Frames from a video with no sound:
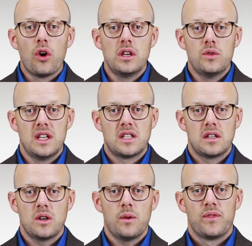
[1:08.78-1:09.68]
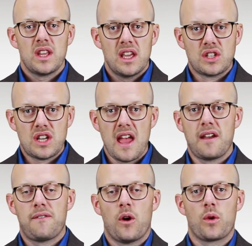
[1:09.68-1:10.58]
you need to do is take
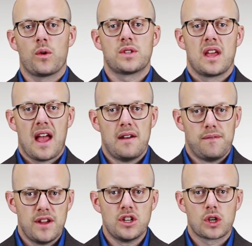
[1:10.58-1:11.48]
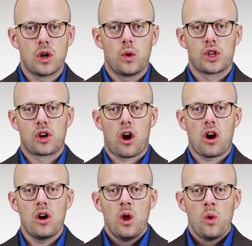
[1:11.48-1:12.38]
photos and VIN decode the car.
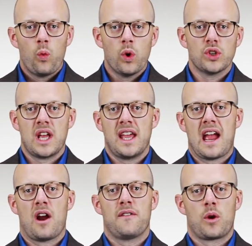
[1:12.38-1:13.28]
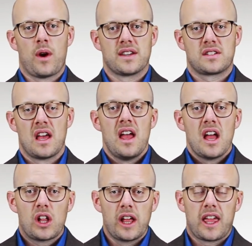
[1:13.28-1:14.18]
We'll take care of the rest.
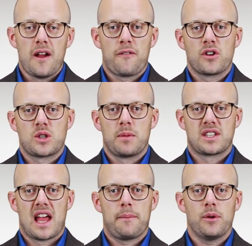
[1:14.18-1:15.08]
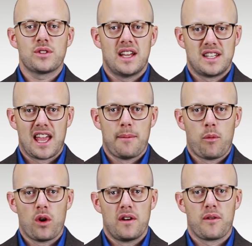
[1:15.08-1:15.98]
Click here for some examples and to get
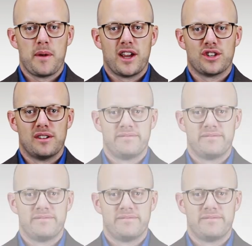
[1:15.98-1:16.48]
more information.